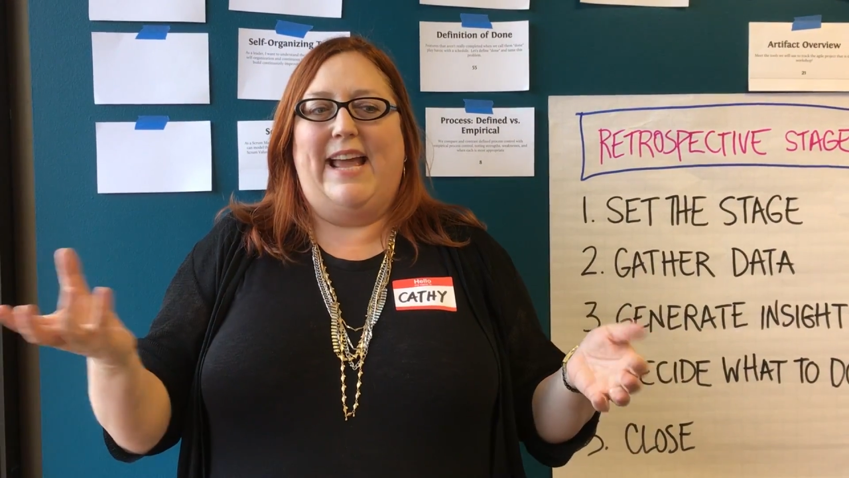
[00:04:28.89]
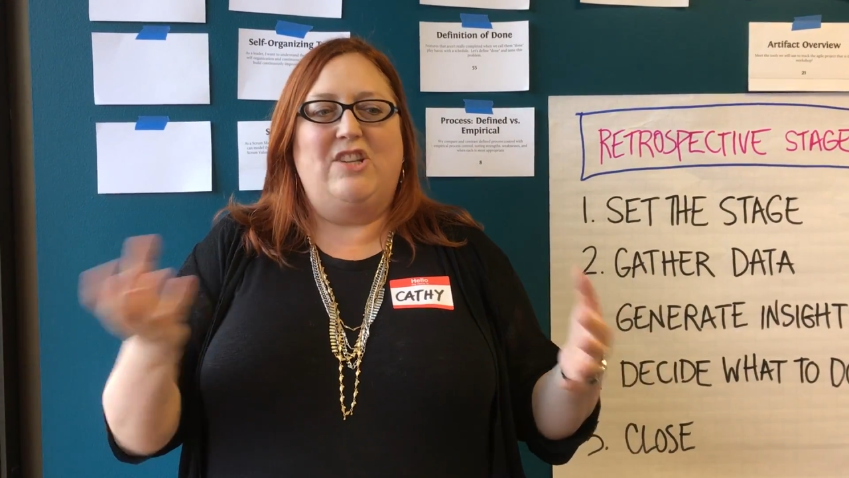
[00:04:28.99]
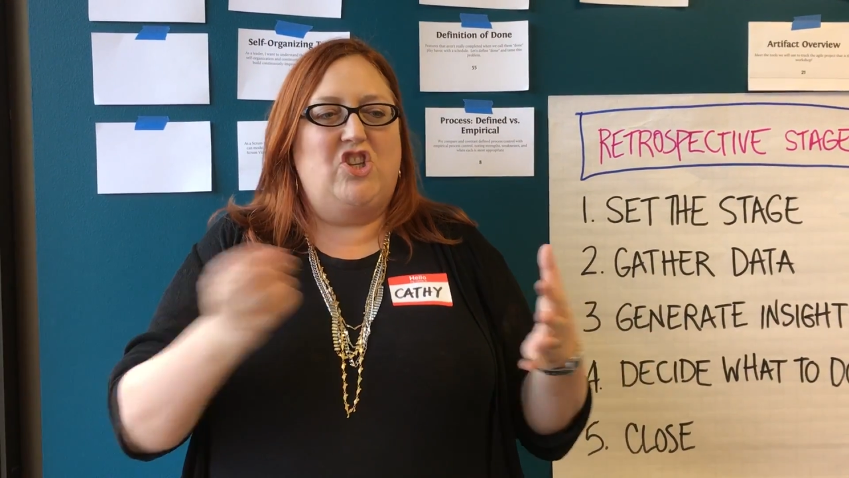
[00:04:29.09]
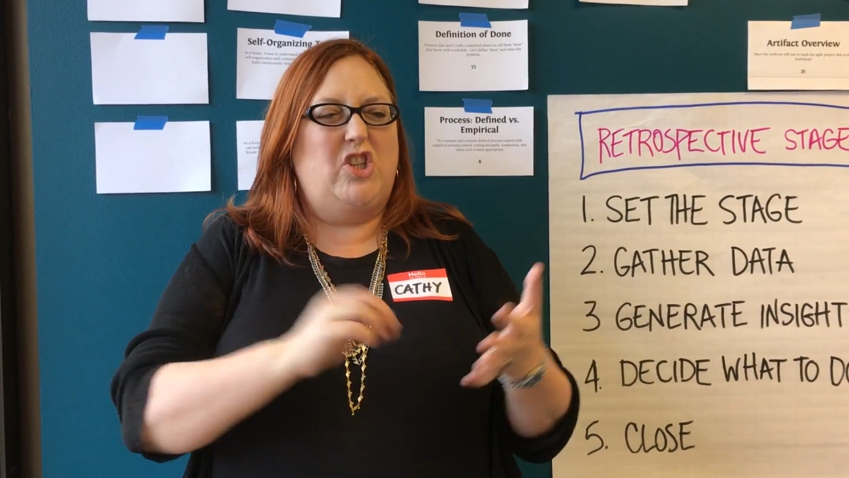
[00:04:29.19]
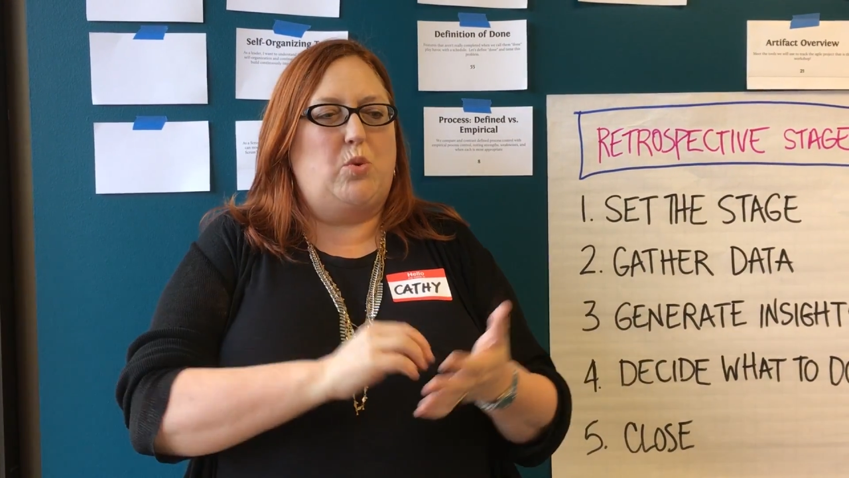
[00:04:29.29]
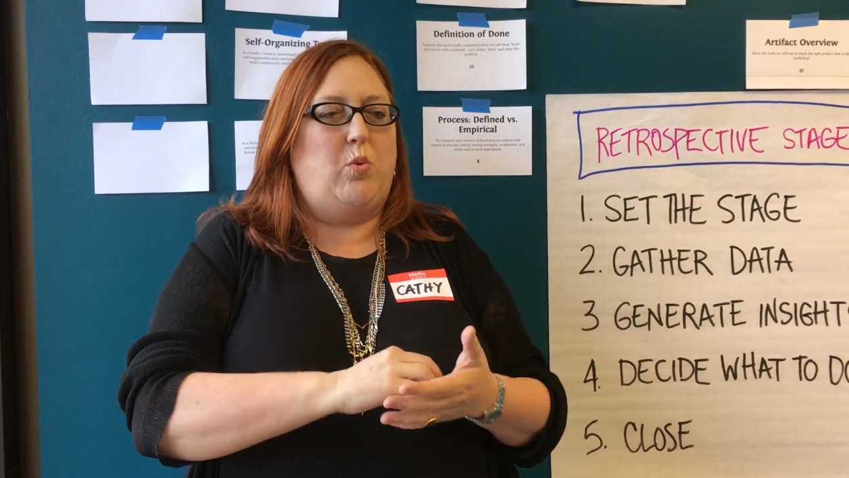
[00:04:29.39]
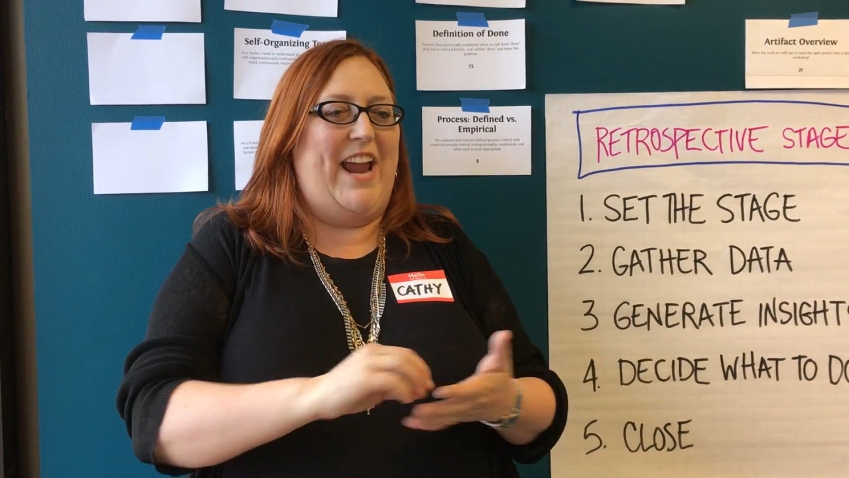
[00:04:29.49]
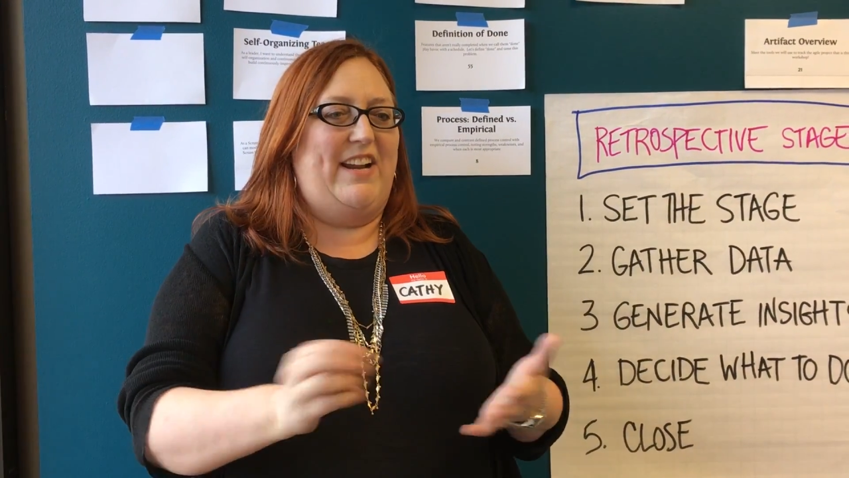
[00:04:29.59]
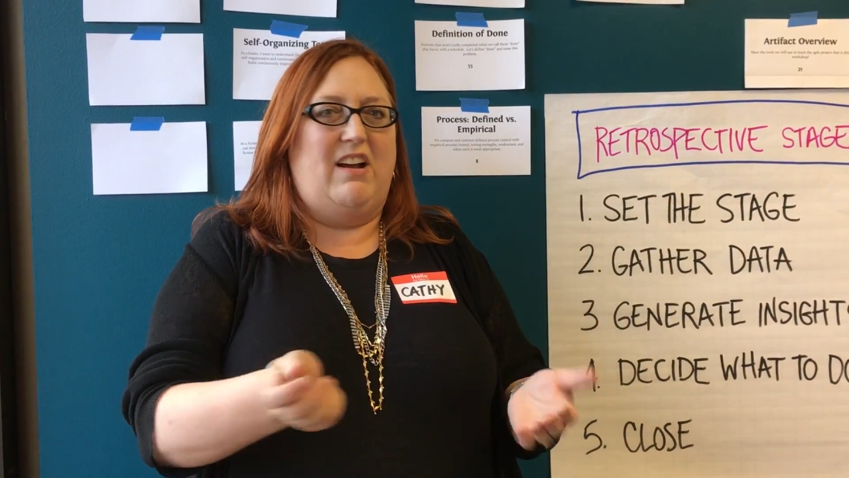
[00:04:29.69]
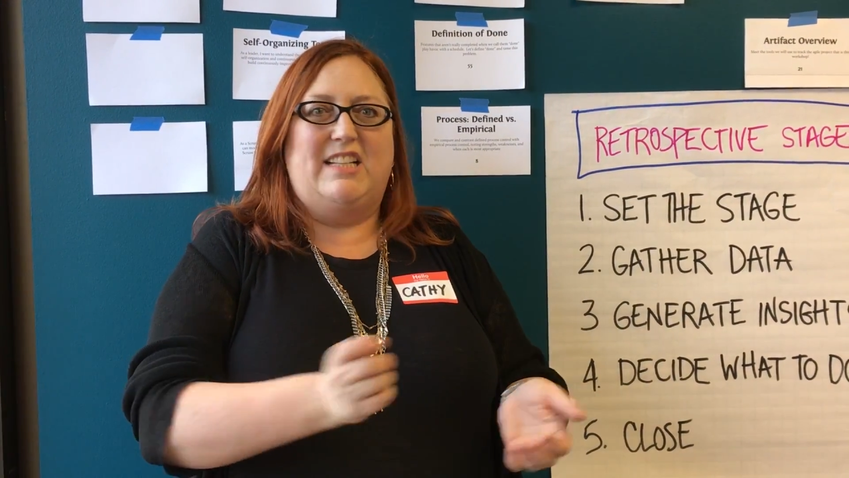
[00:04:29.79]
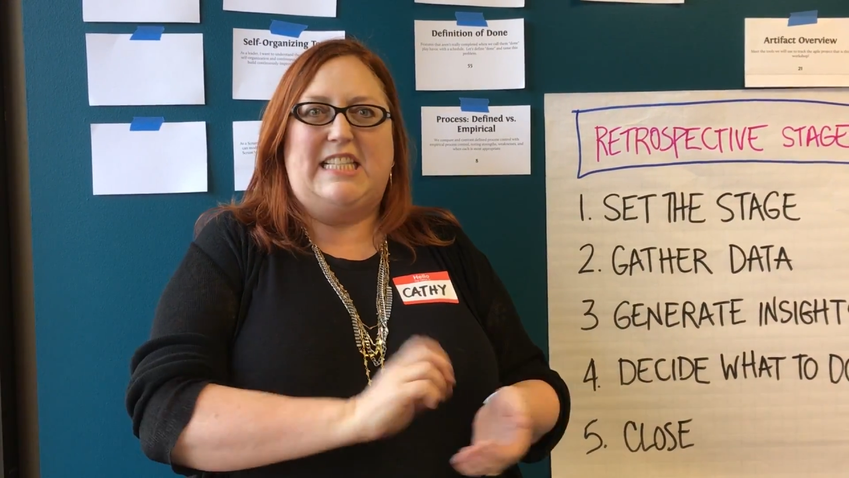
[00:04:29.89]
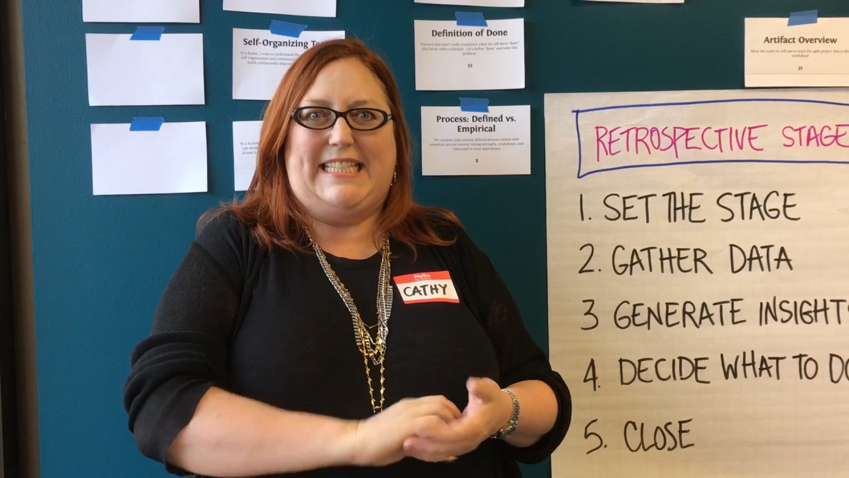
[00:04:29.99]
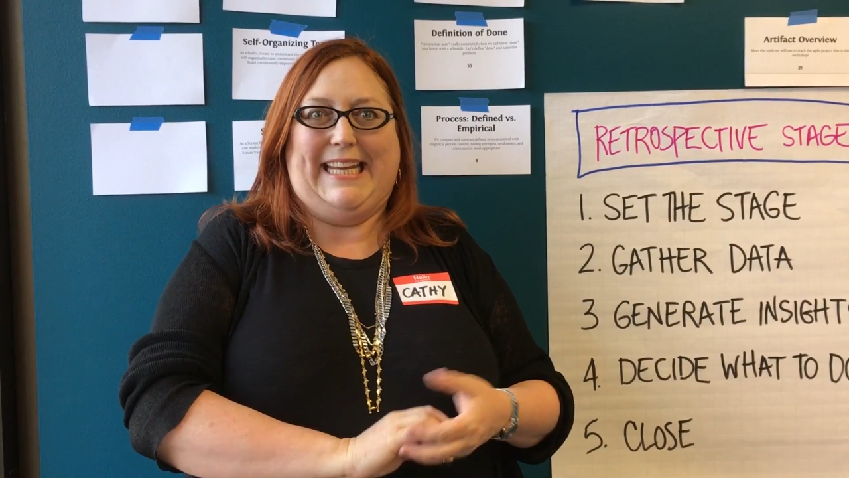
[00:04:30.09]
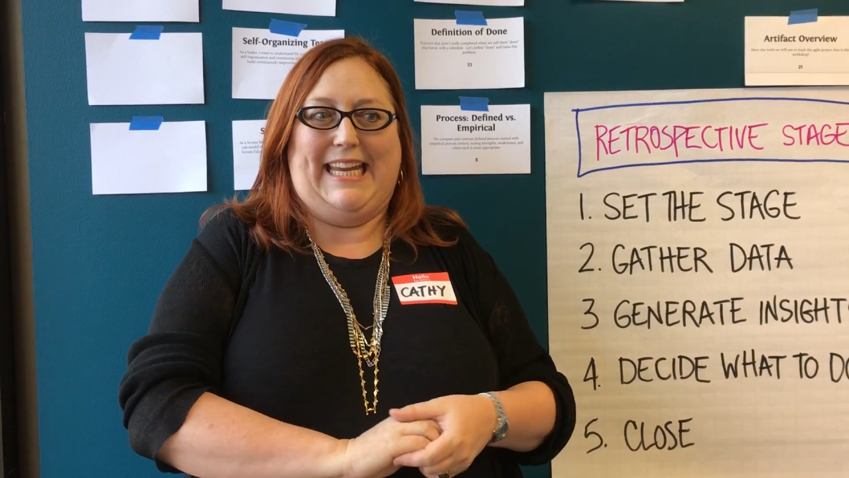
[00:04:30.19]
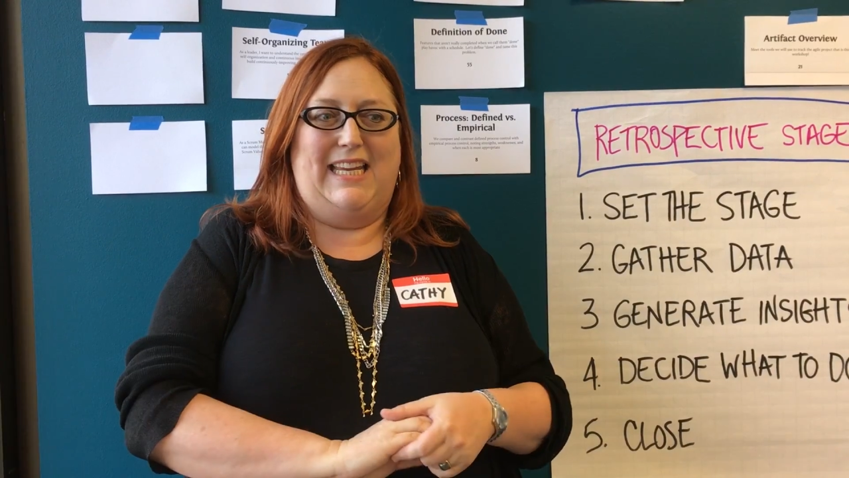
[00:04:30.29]
and just write on
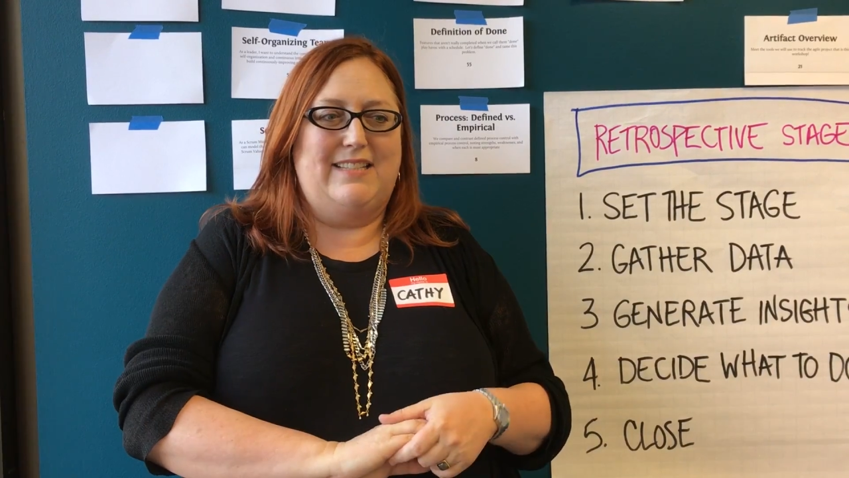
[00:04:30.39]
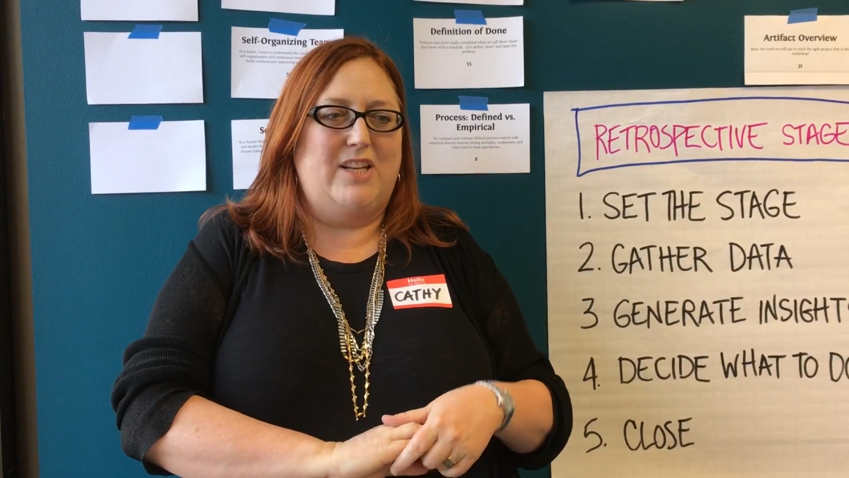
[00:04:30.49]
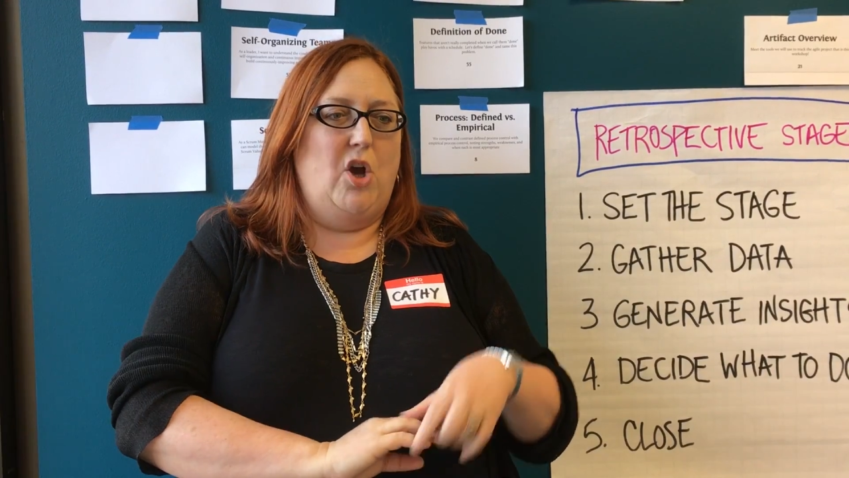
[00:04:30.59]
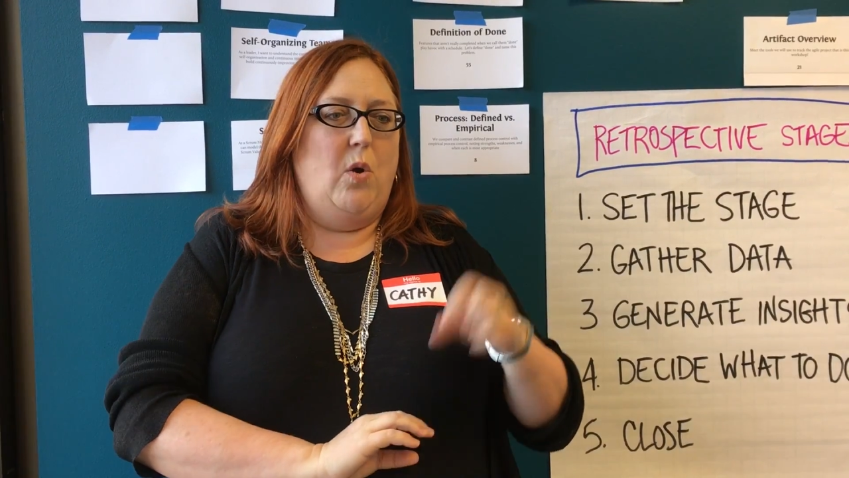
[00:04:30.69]
stickies.